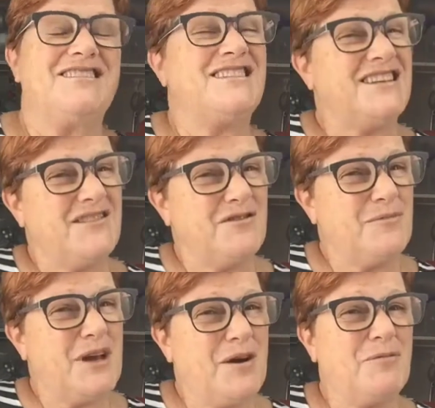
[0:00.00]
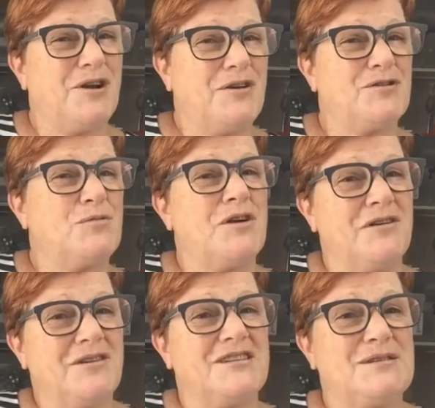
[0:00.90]
It was never about what I was
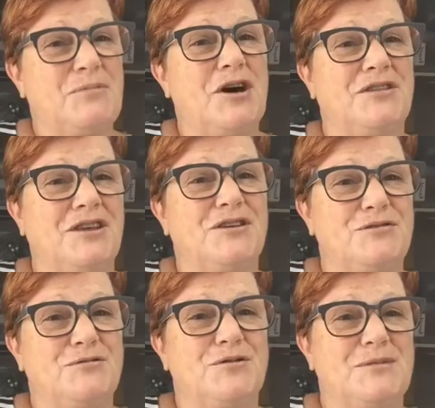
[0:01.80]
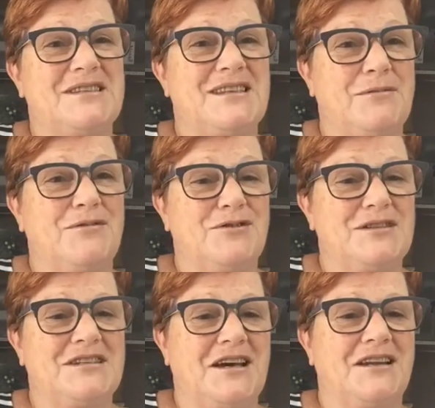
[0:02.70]
wearing, despite those rumours some
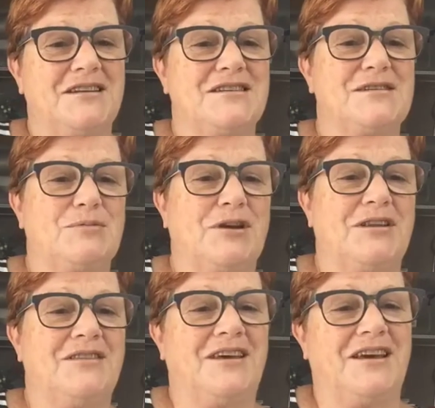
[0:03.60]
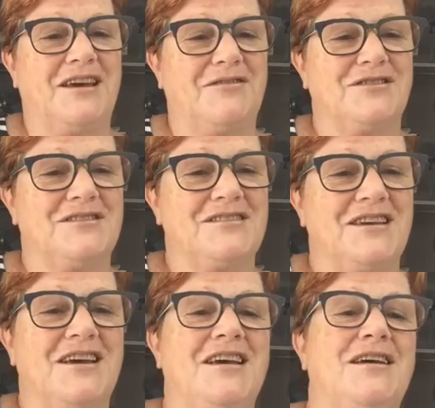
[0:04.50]
of you started to spread, thank
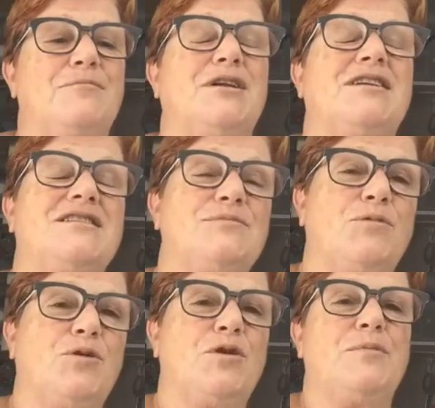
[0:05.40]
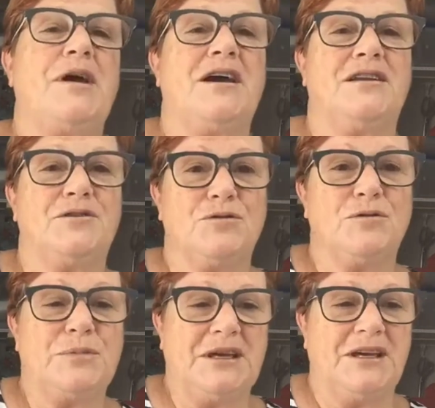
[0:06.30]
heavens, but it is more about it
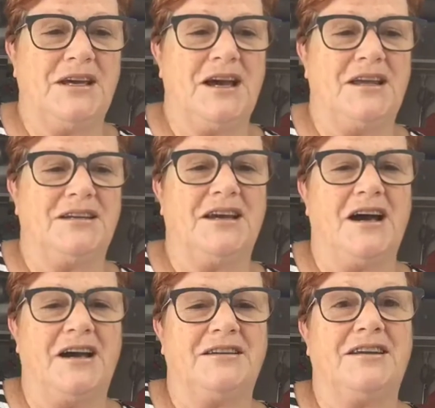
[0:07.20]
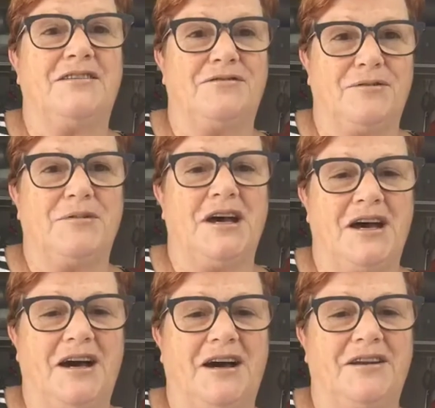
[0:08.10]
all being uncut and from
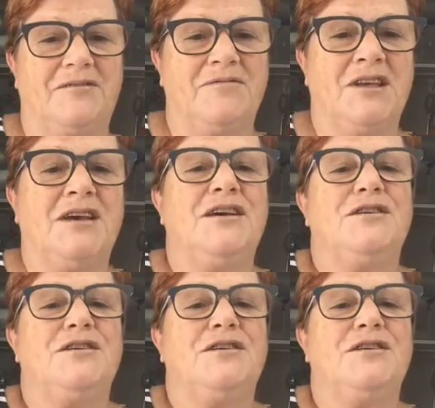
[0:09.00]
the heart.